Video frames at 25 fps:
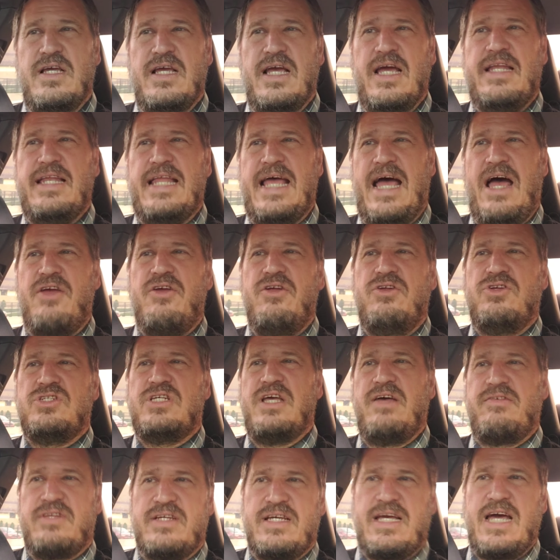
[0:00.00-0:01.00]
and now you just
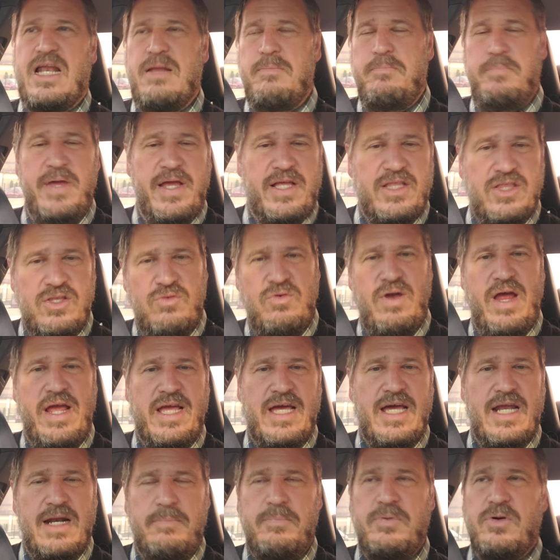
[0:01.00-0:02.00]
have to kind of pick the right
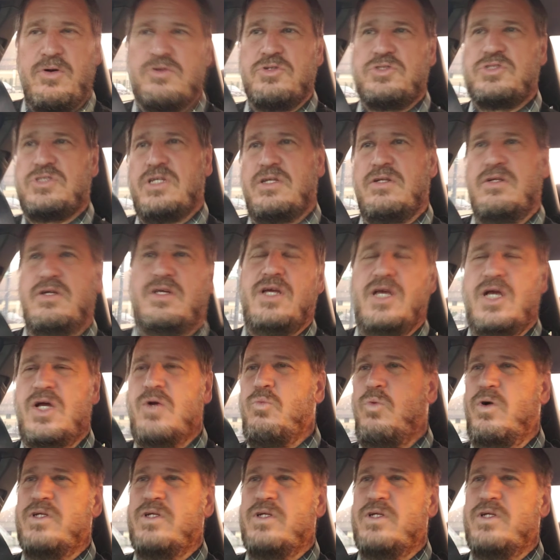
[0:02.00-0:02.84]
kind of person.